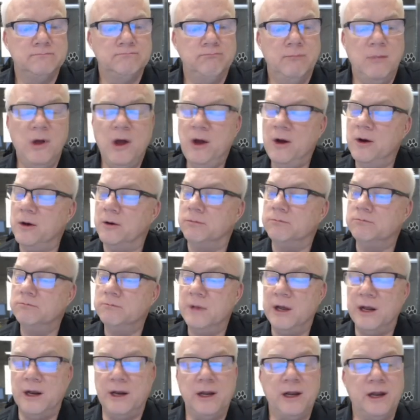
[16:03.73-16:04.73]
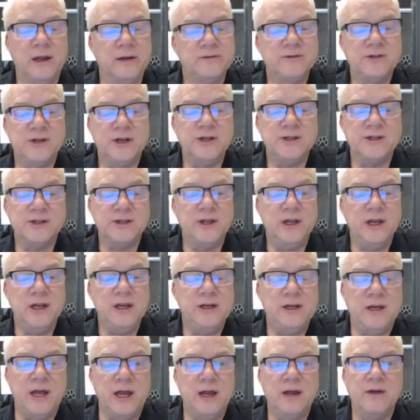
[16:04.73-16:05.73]
Oh, and it gives us the
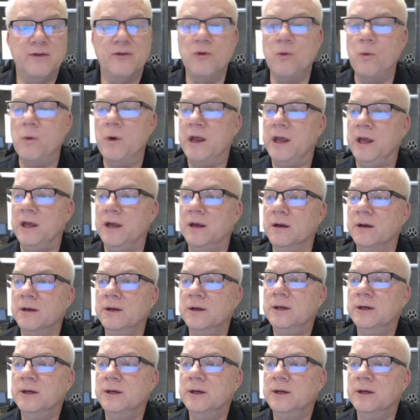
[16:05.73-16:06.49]
day of the week.